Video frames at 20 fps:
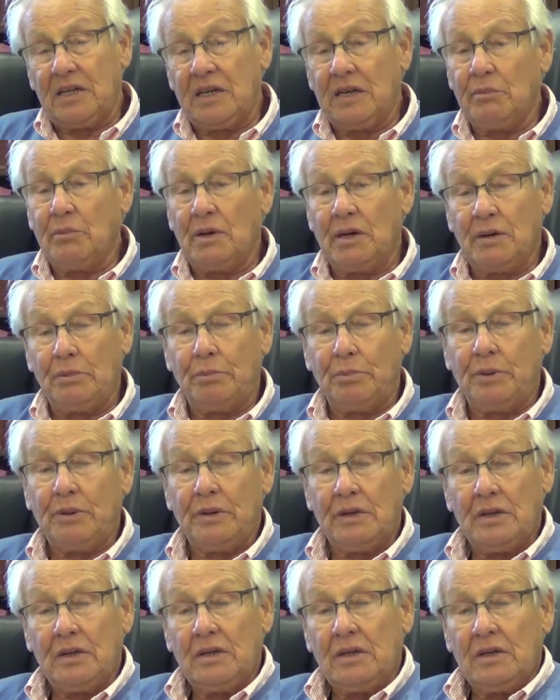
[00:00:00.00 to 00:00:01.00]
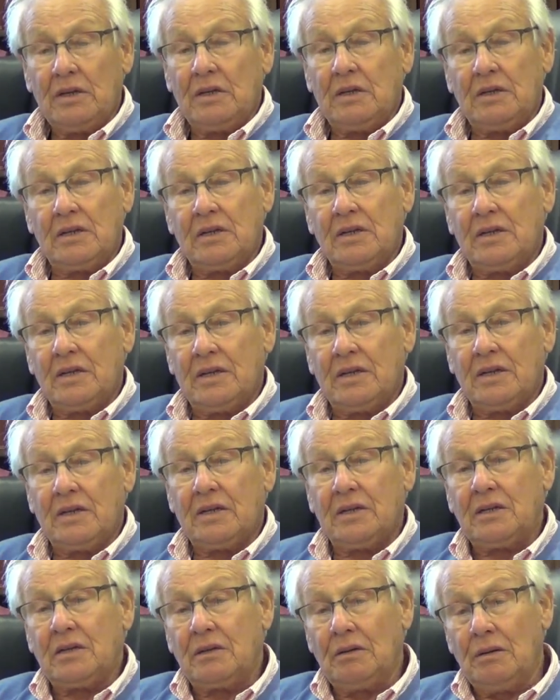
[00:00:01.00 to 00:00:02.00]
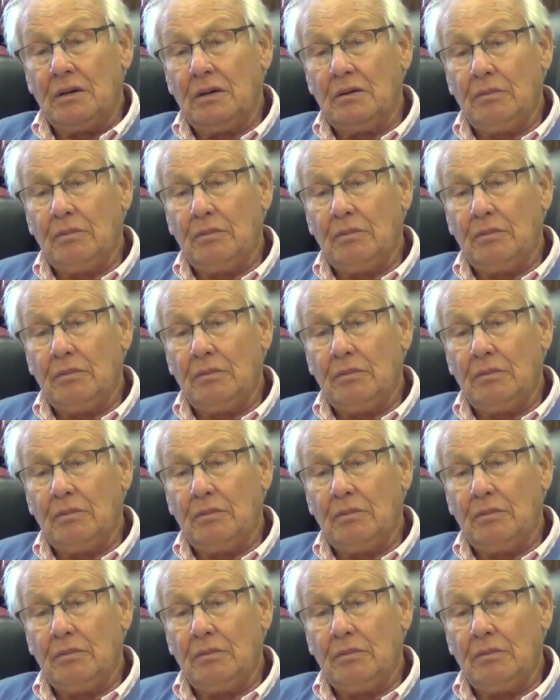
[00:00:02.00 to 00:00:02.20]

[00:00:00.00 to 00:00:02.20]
him up and